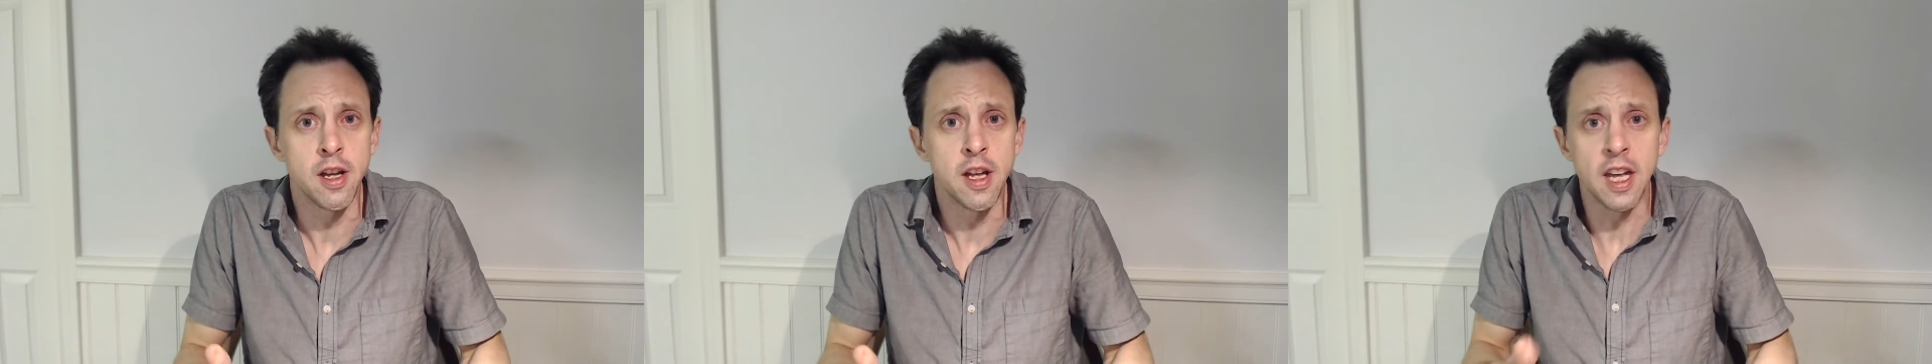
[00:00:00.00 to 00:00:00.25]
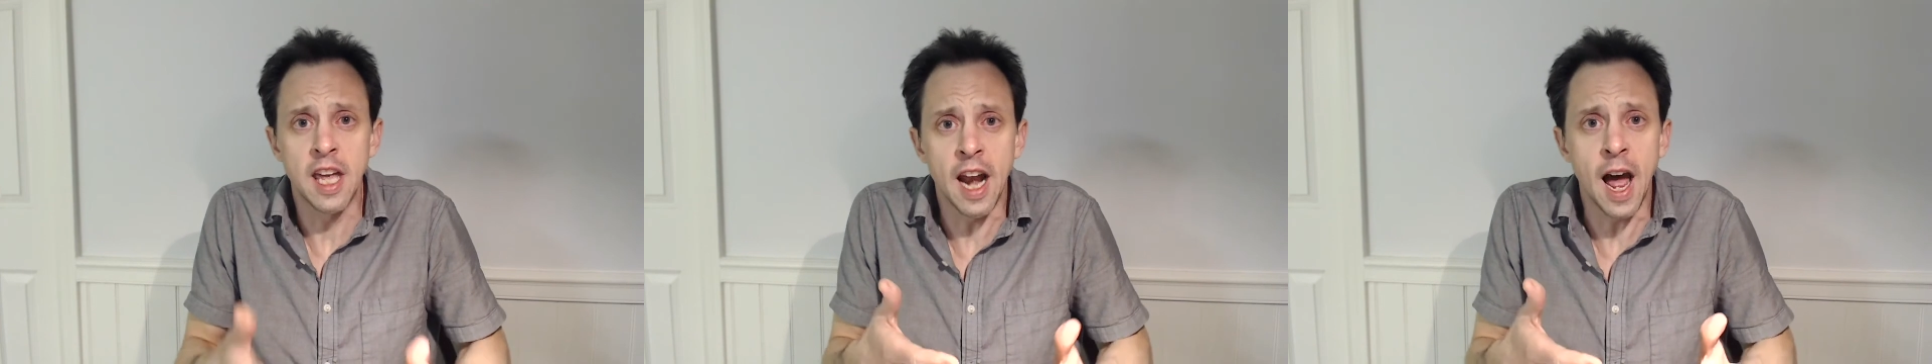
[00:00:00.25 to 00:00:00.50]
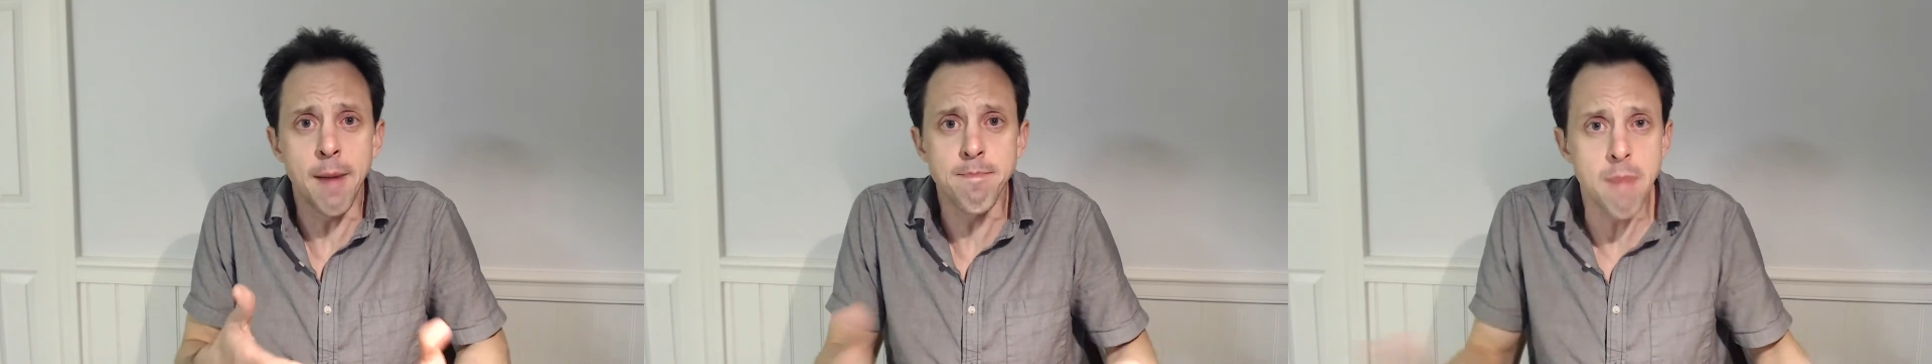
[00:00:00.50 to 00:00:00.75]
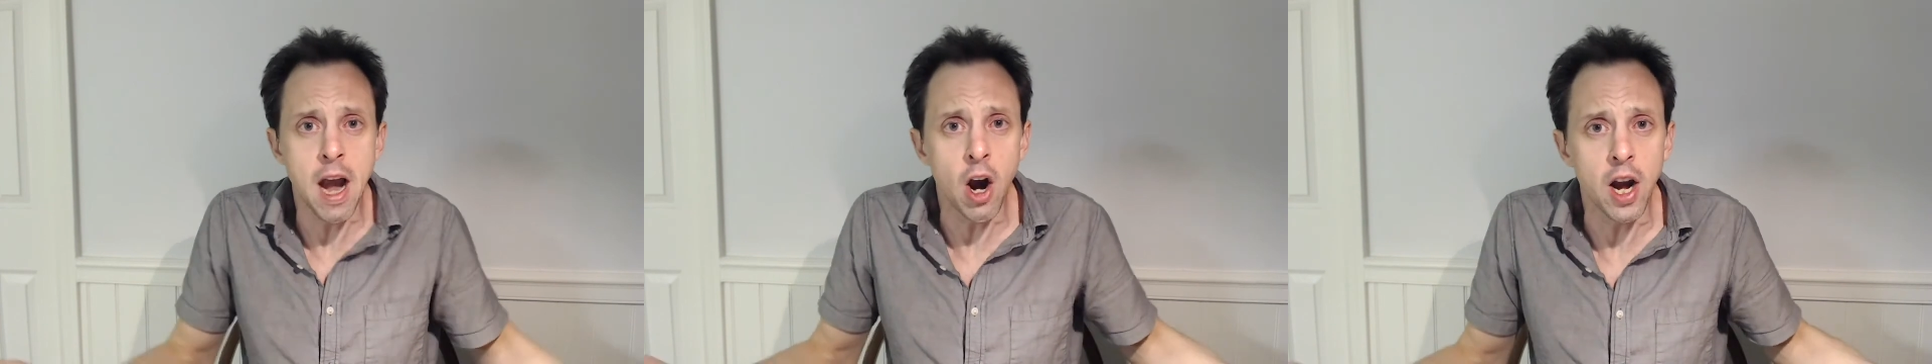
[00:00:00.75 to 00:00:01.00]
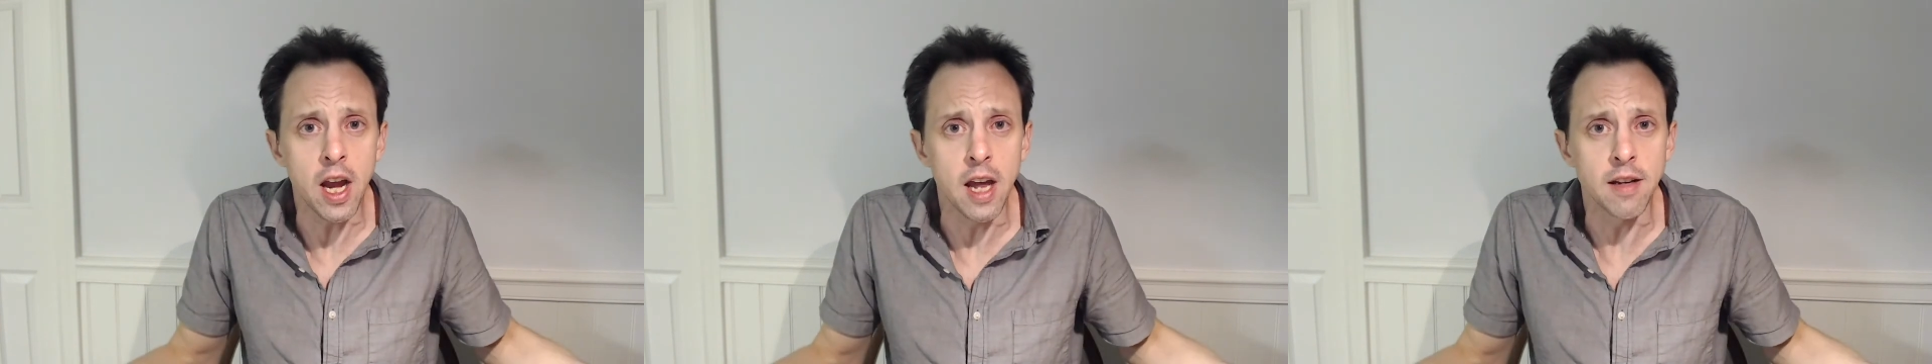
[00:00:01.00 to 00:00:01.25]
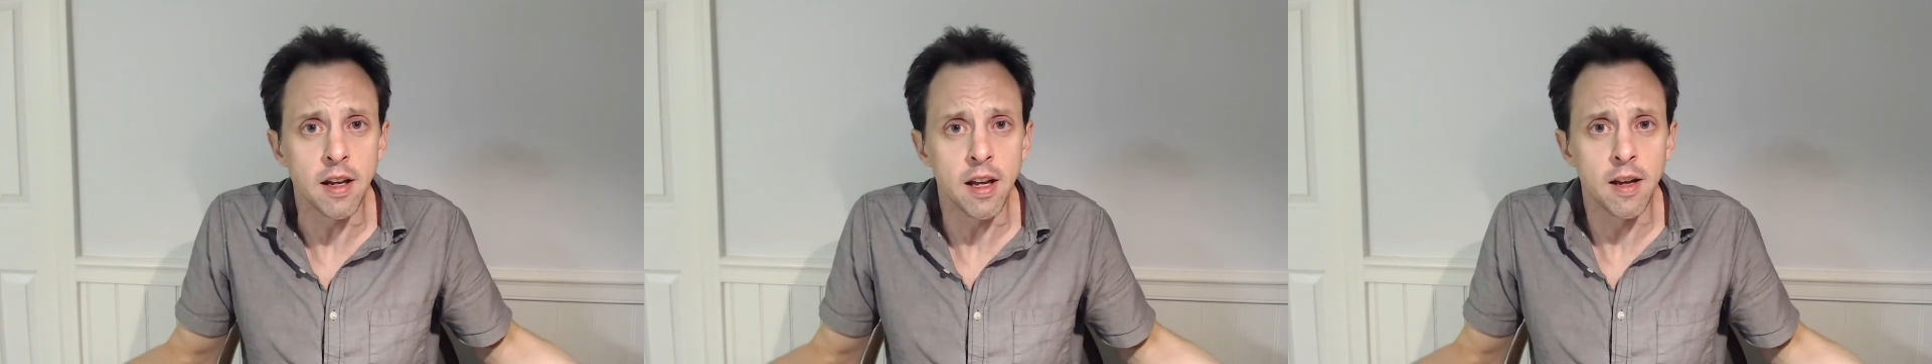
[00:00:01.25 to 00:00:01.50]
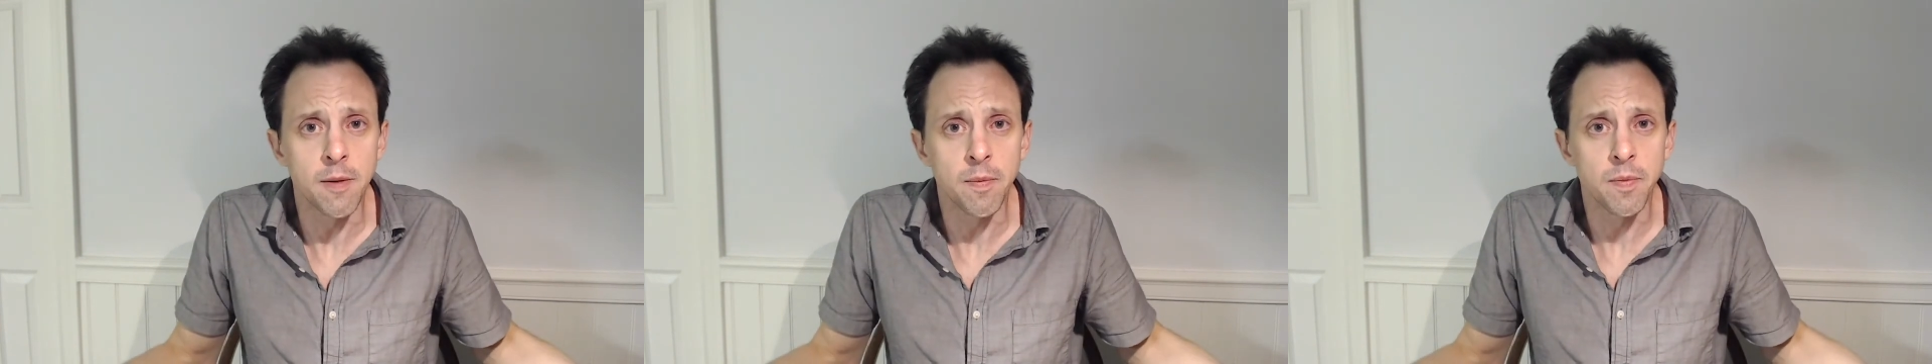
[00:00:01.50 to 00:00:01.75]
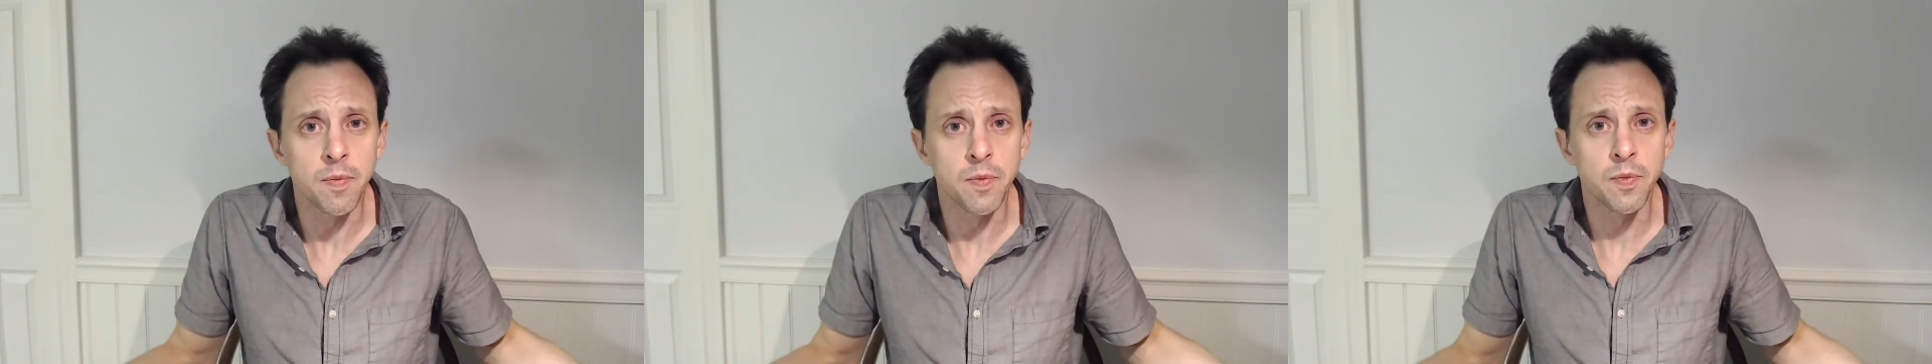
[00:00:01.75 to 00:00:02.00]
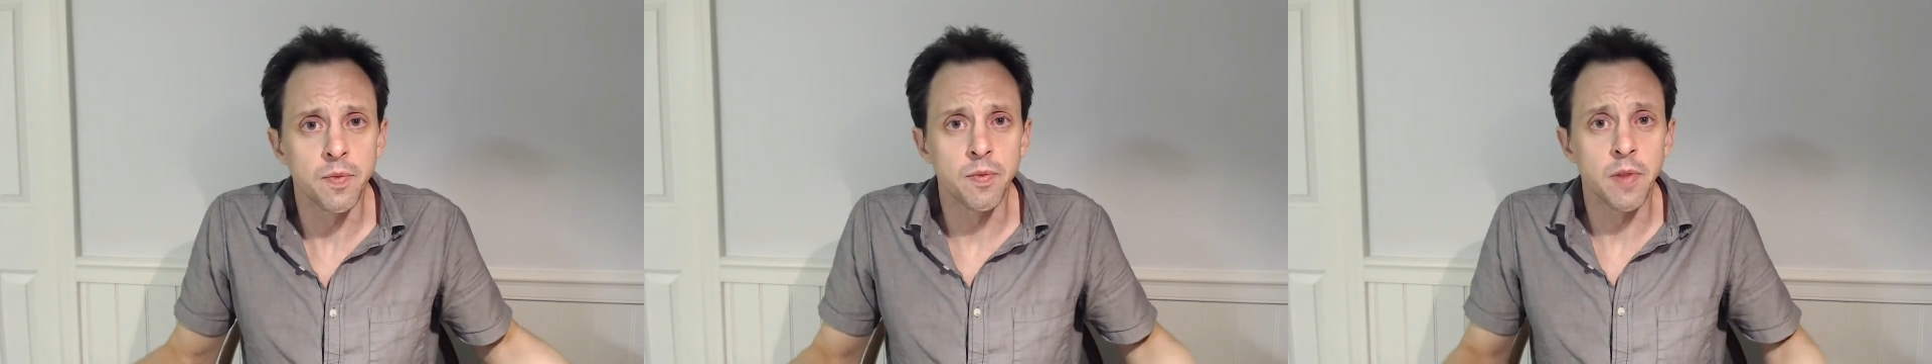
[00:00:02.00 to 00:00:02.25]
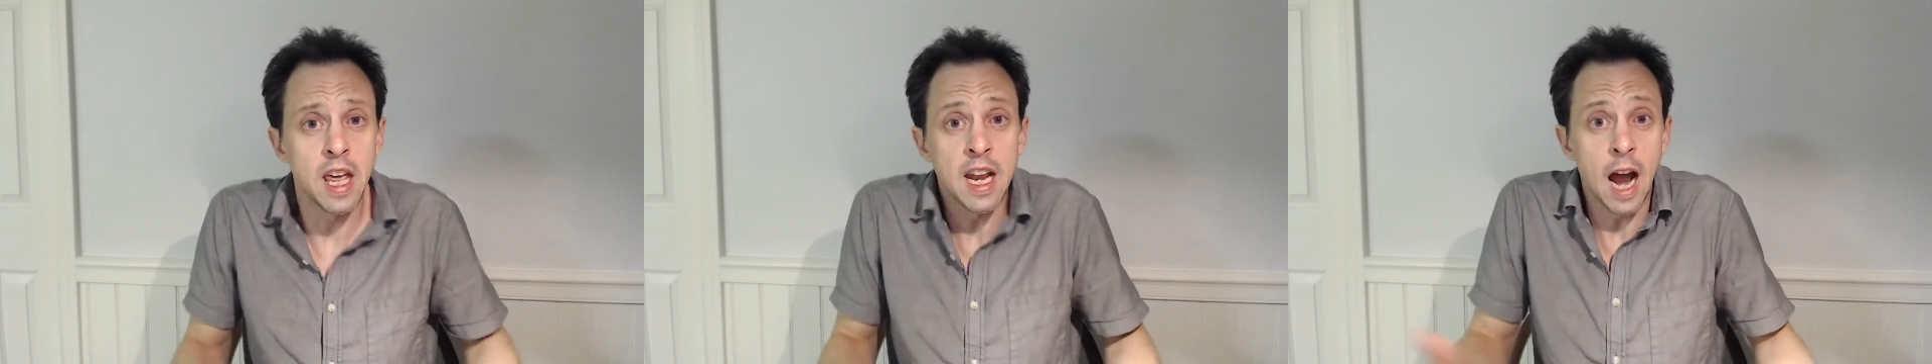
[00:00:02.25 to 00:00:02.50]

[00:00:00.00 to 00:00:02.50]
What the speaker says: can I marry it? Can